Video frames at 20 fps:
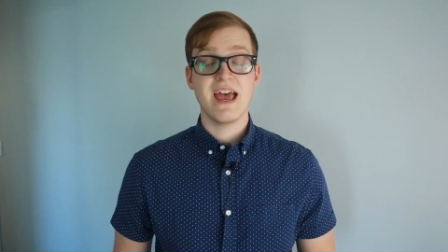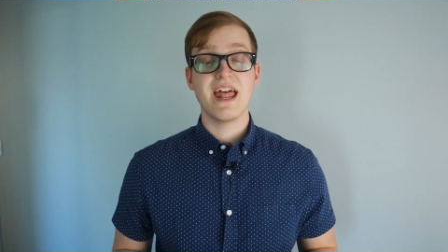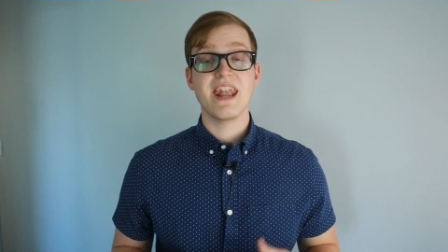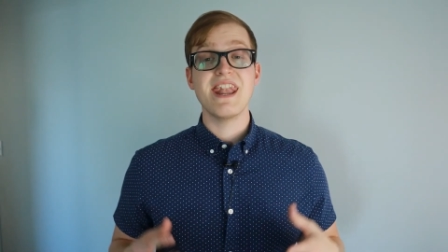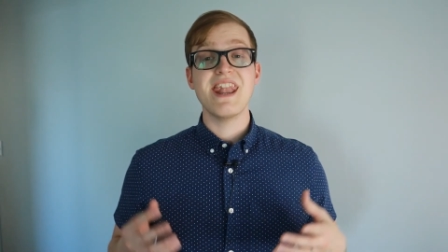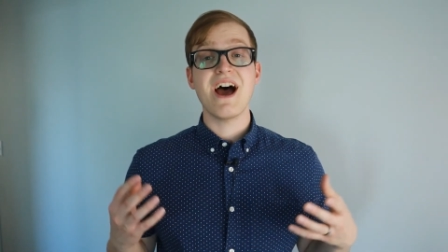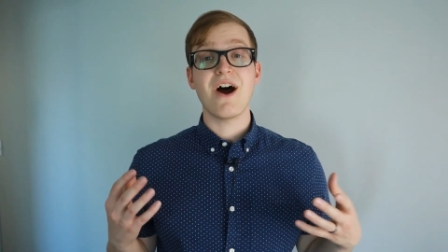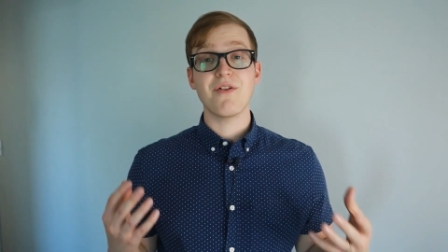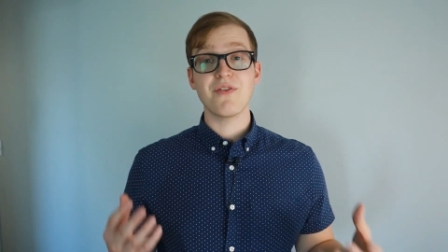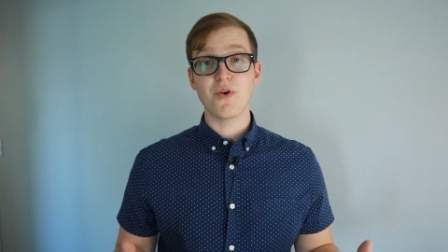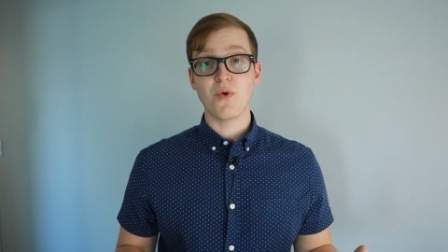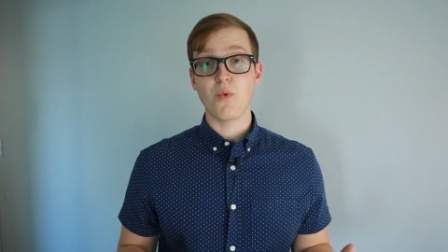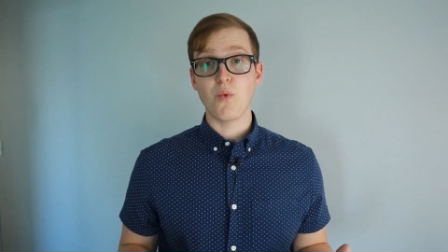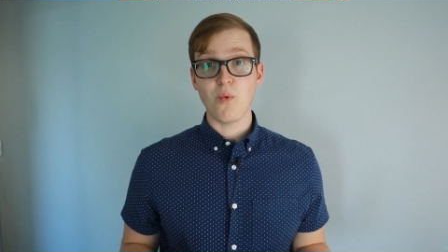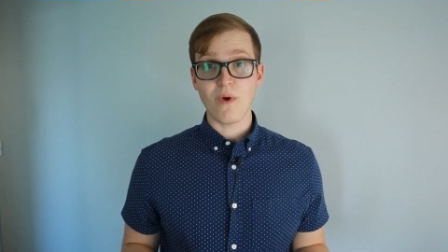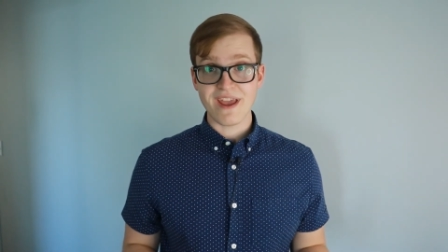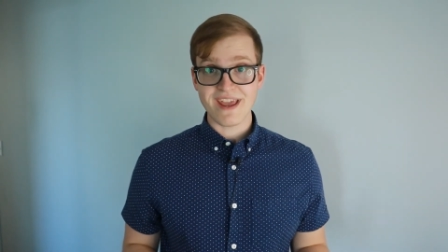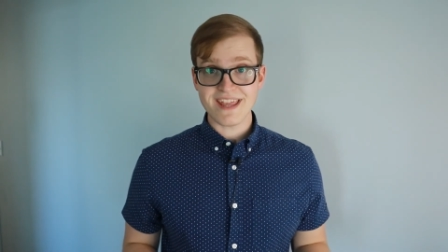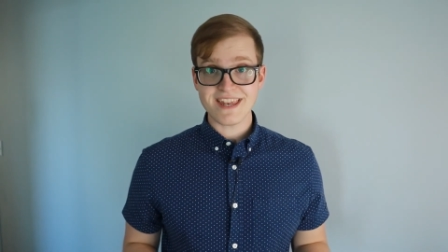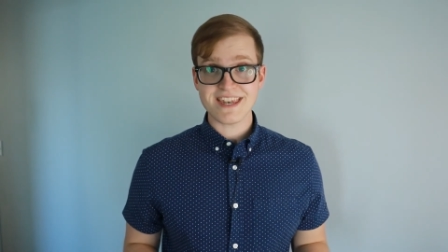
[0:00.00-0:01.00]
Now the
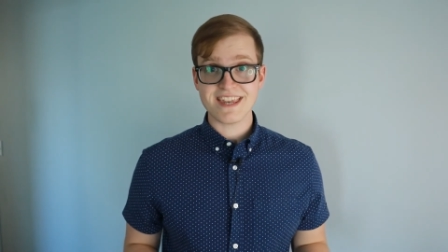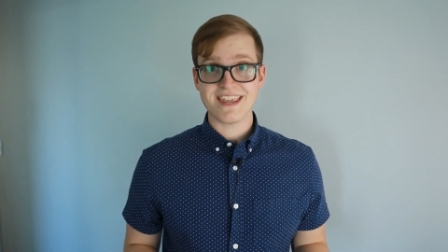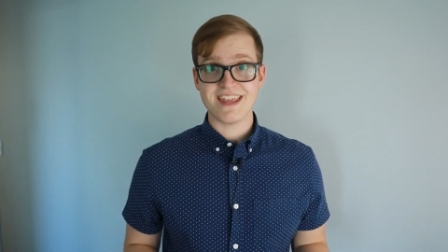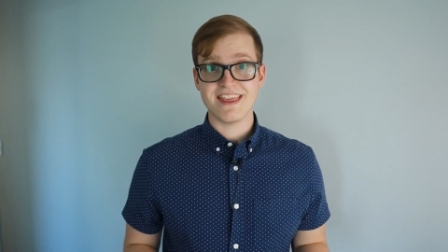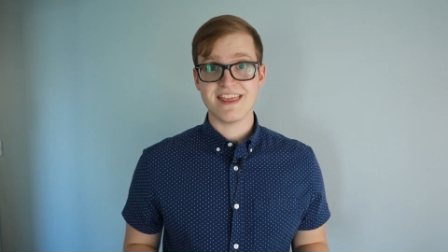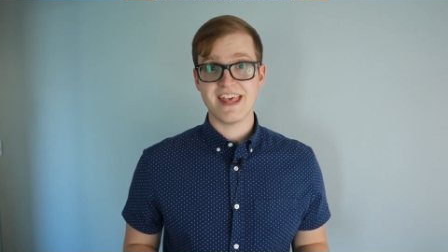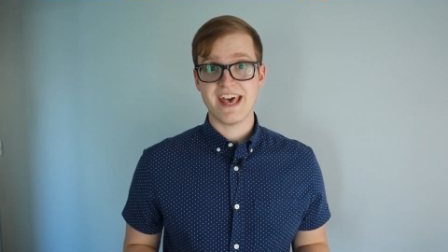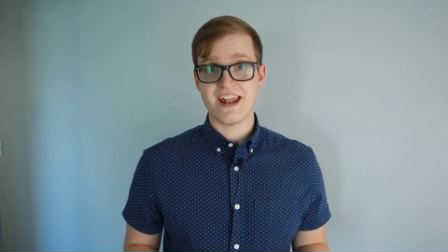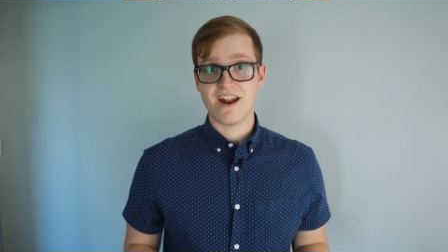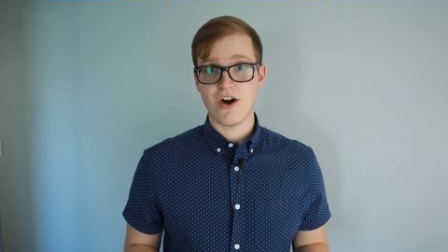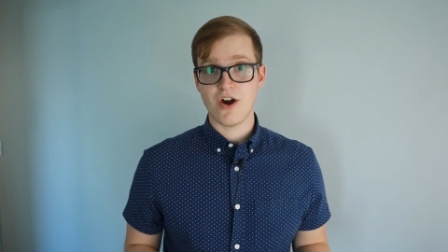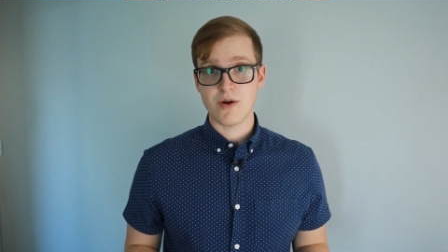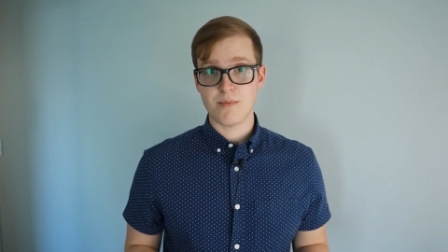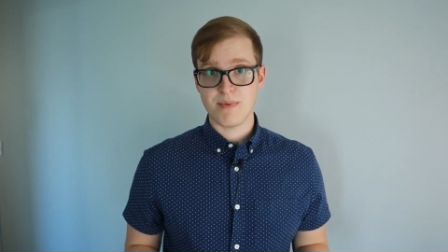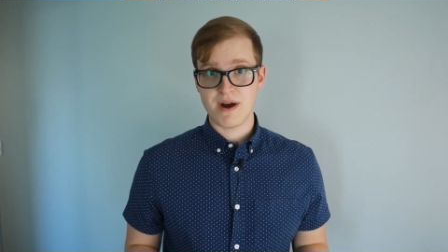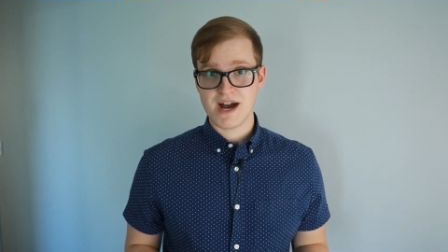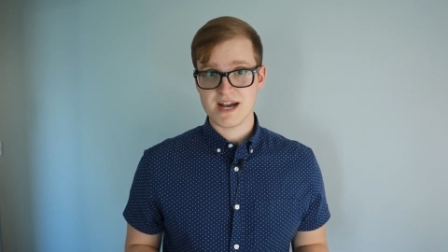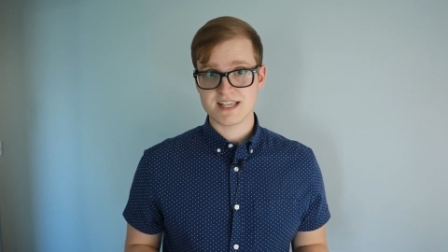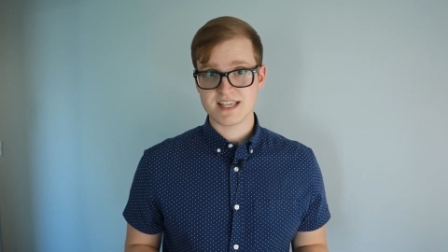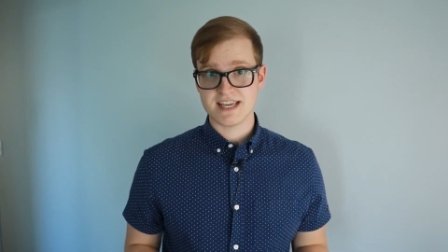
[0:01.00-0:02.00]
weight that our
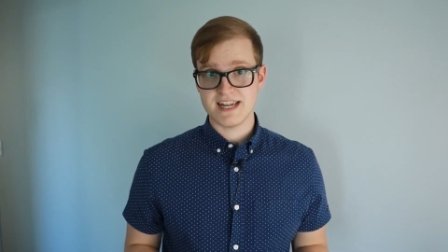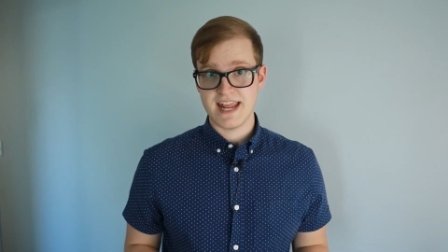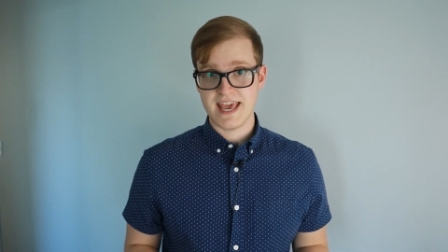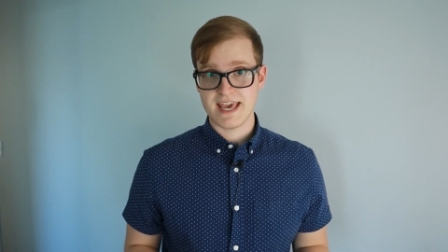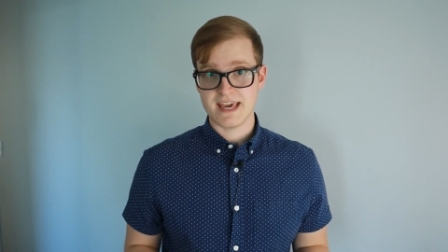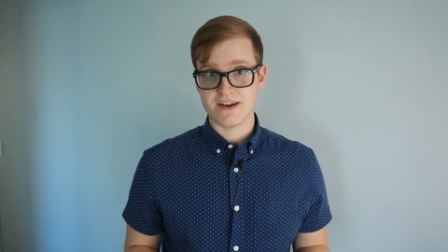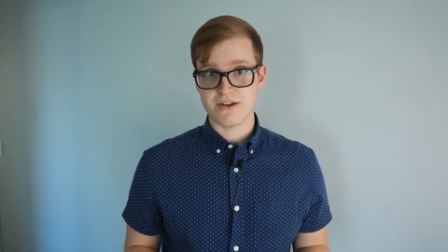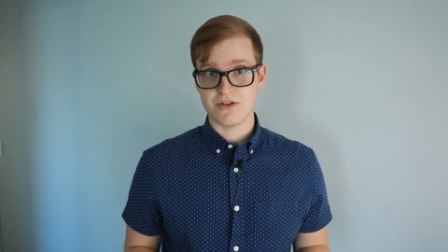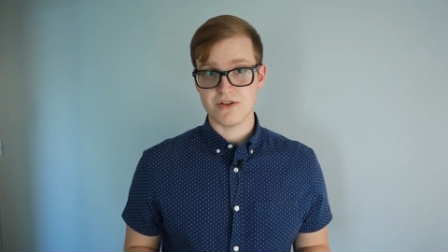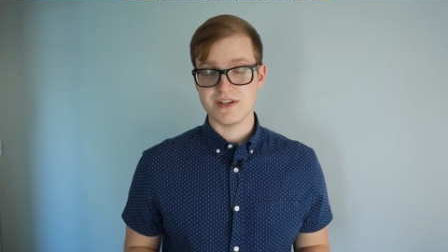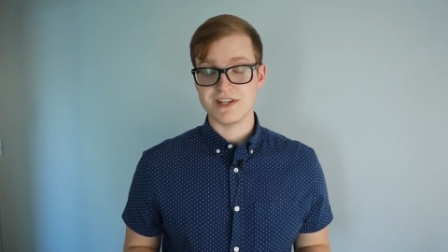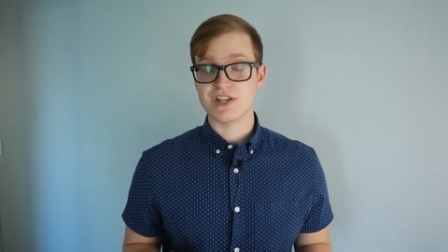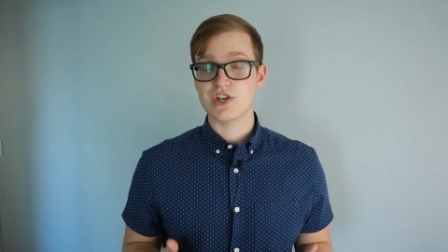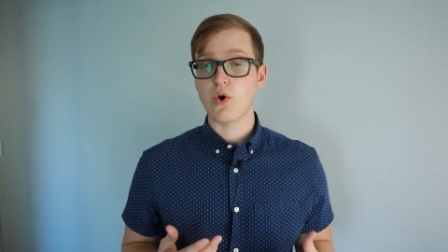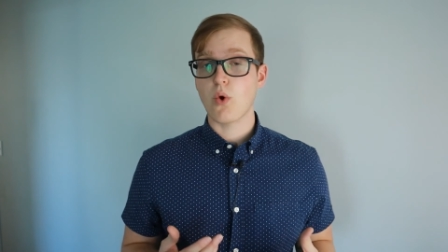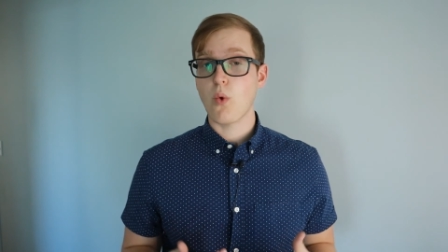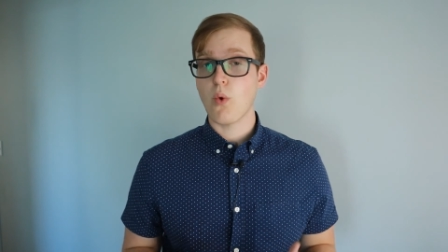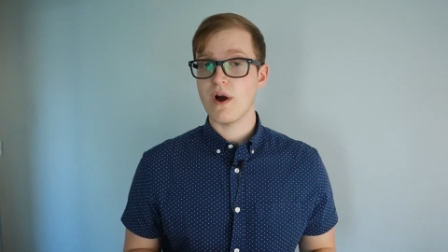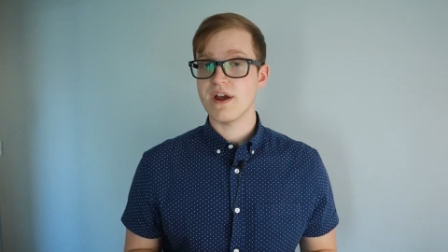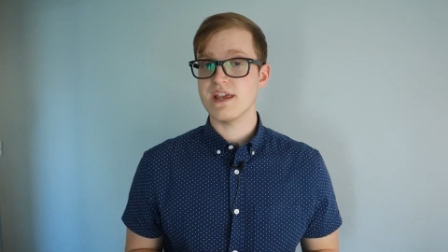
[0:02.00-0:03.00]
box can handle is
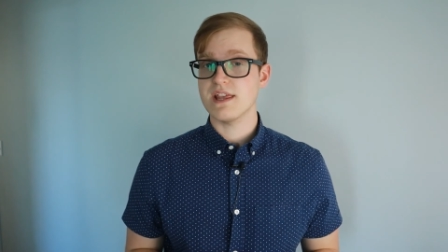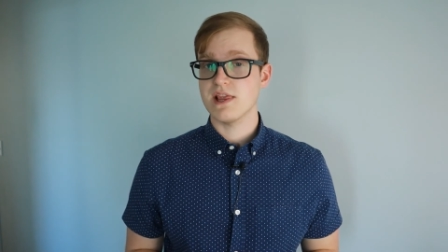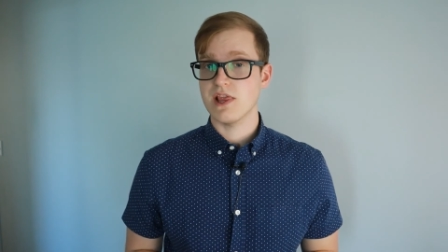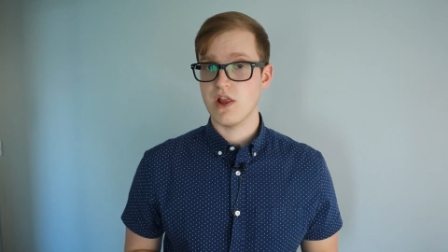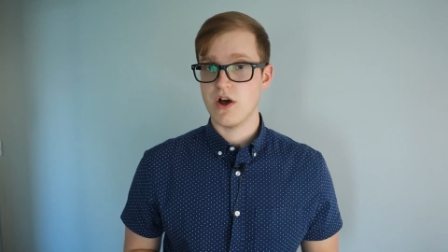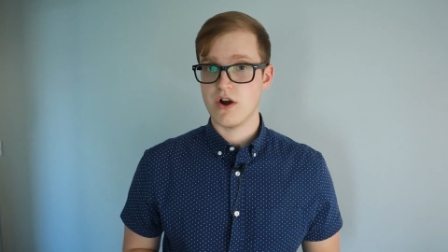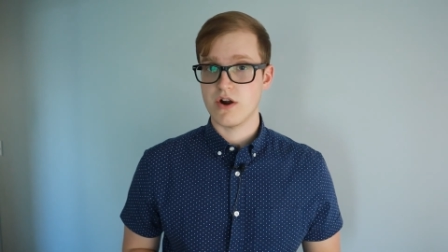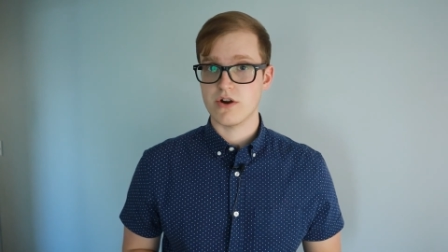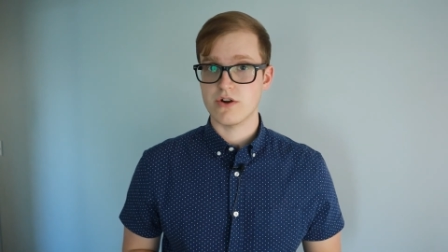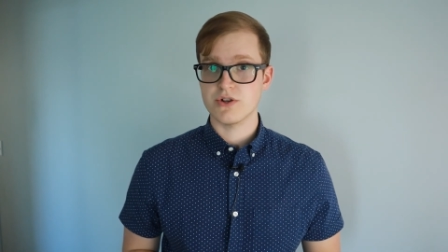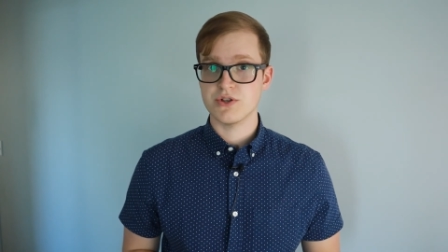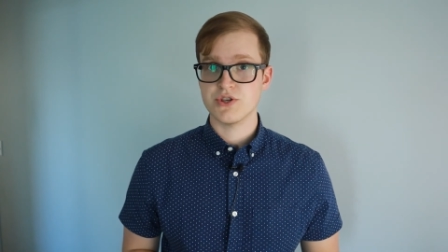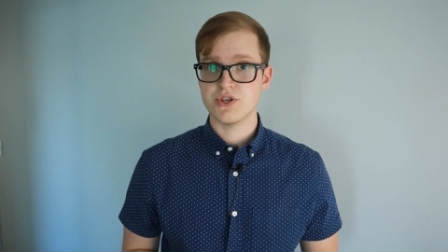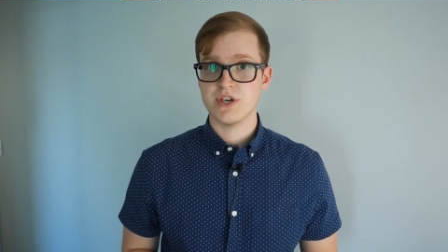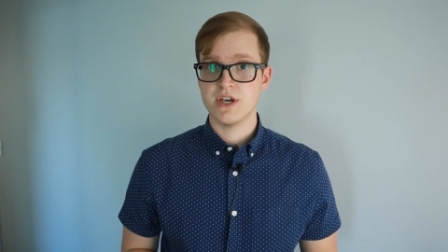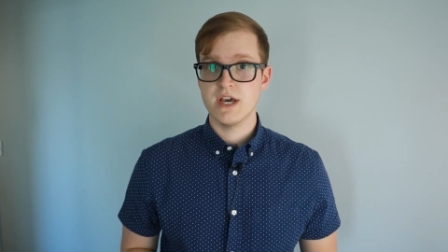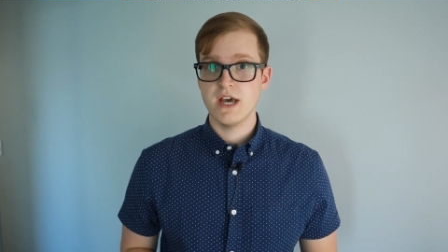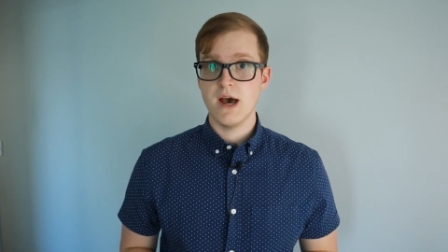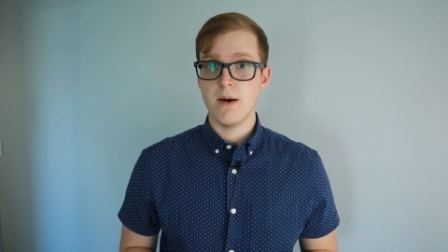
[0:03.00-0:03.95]
quite large,